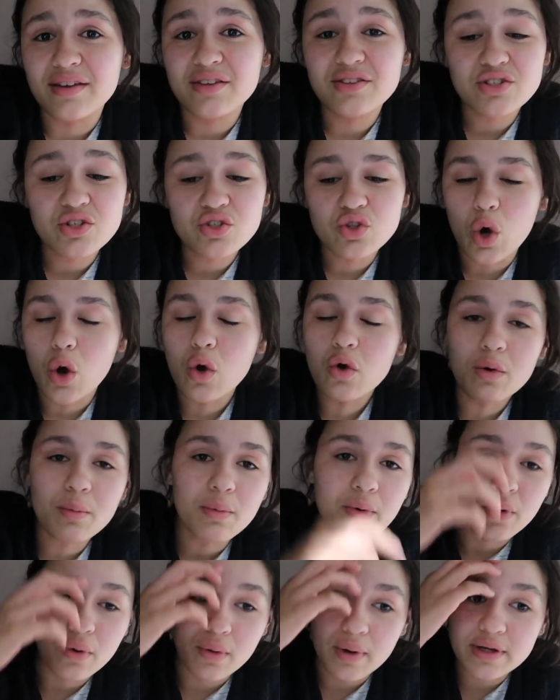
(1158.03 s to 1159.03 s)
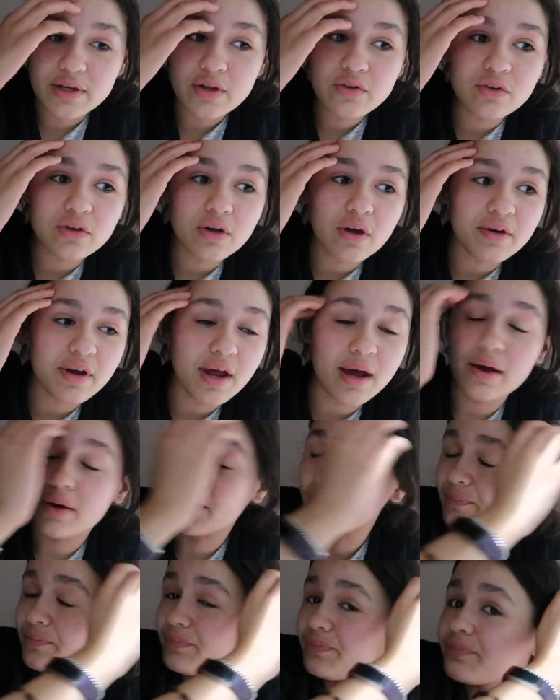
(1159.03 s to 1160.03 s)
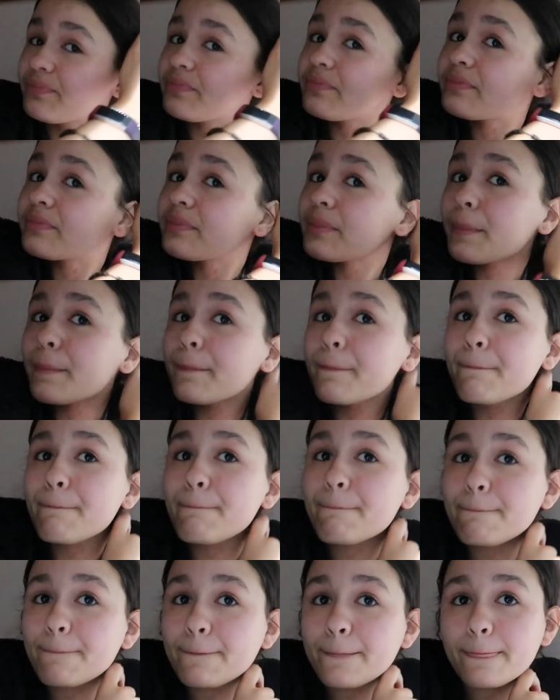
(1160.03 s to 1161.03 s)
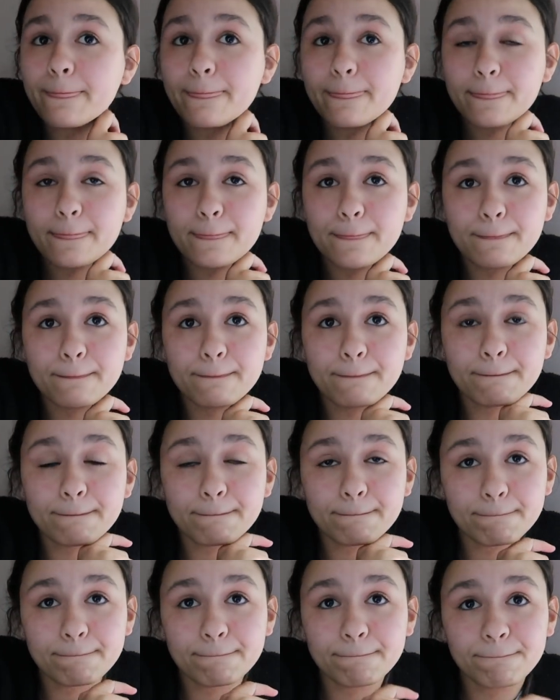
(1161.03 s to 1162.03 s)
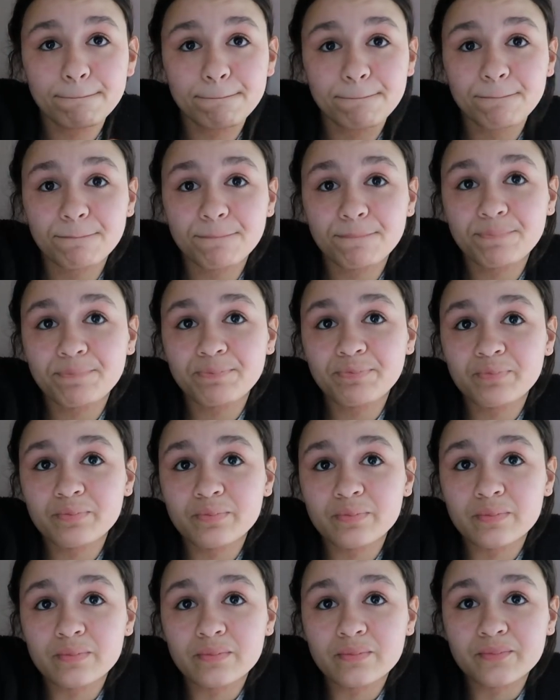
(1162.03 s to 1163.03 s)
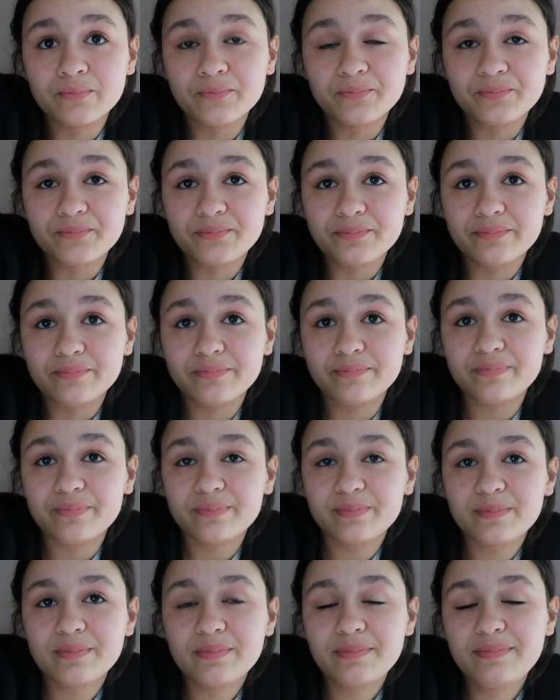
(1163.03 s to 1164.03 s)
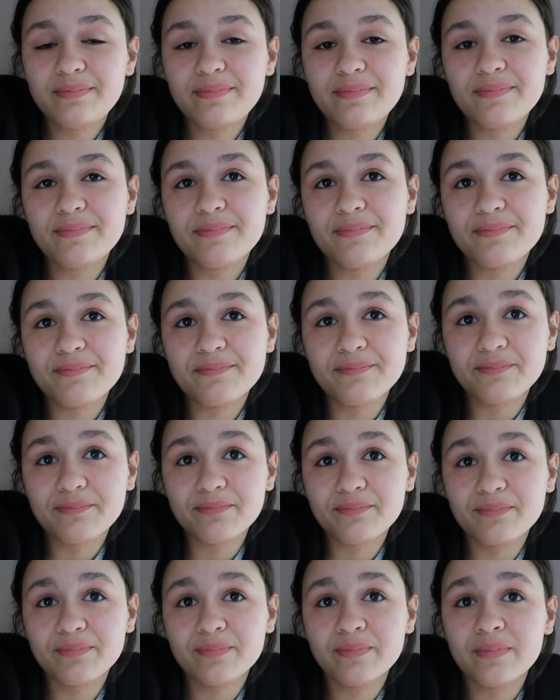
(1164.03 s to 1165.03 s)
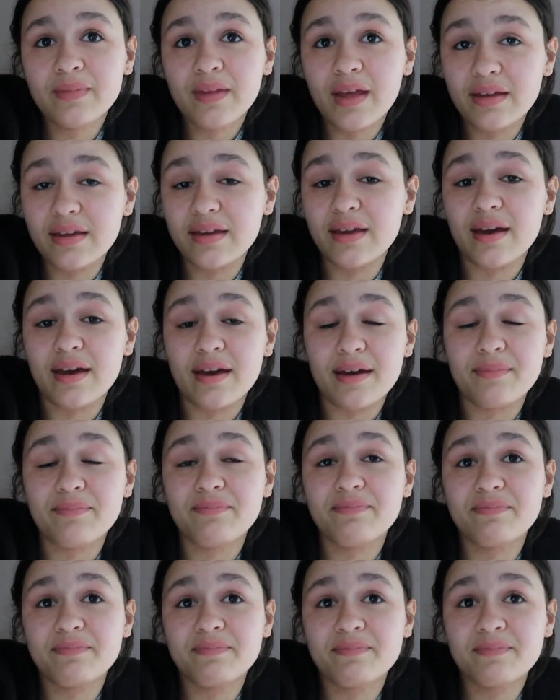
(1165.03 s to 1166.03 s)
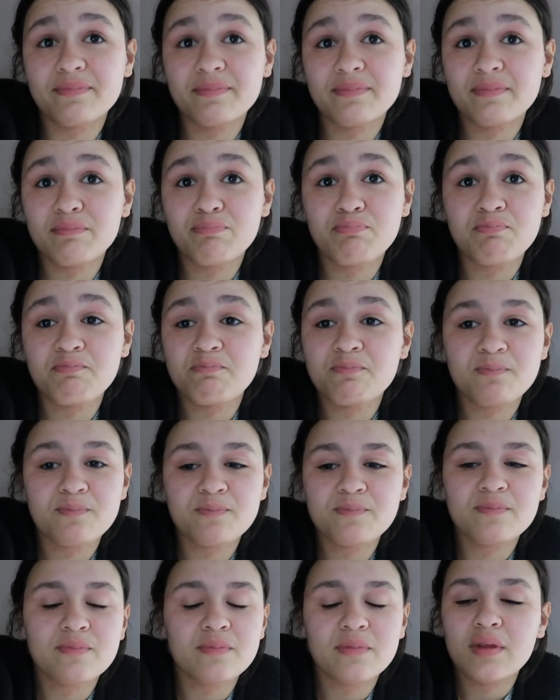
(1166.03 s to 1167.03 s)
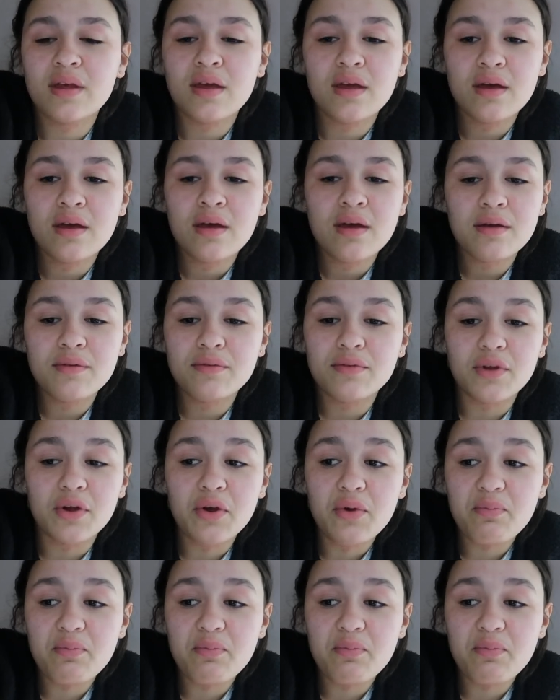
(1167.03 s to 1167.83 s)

It's just horrible. It doesn't go down. Even if you just use literally like plain water and nothing, it doesn't, it still gets inflamed. And no.